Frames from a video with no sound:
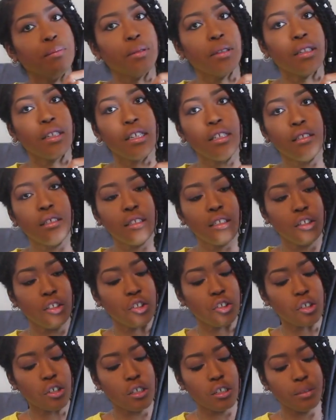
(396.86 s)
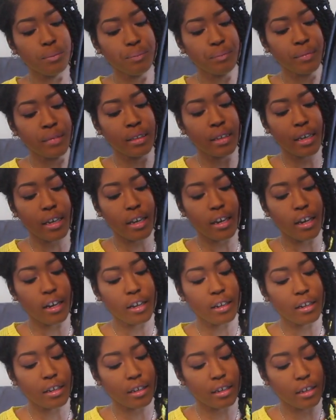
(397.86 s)
a plain t-shirt
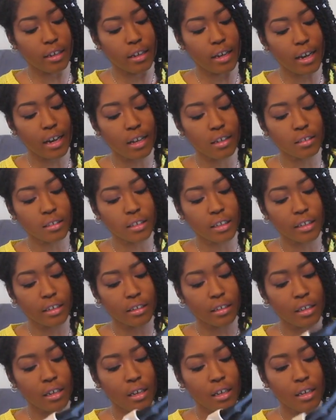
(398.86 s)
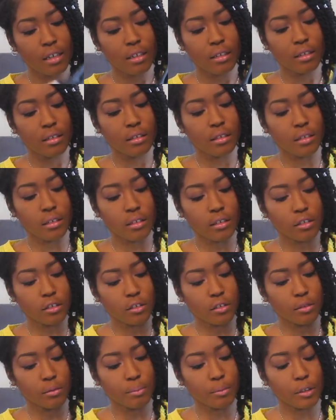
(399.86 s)
and it has like the
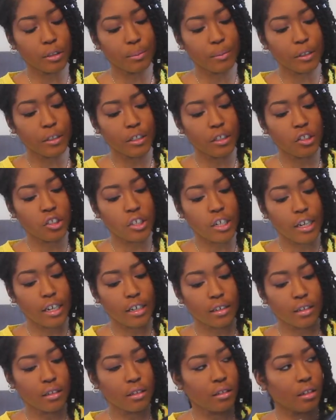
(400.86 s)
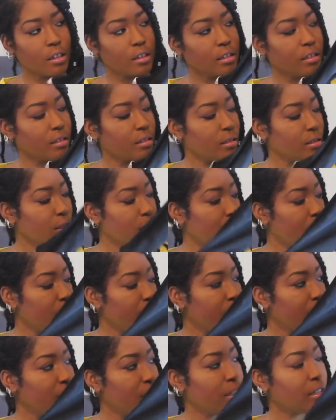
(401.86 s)
little Burberry check on the
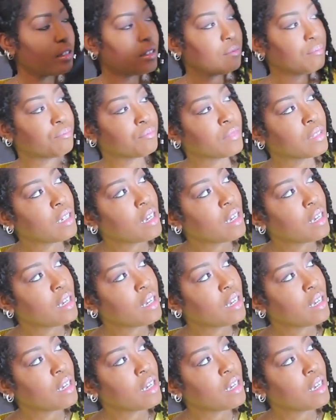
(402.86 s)
sleeves here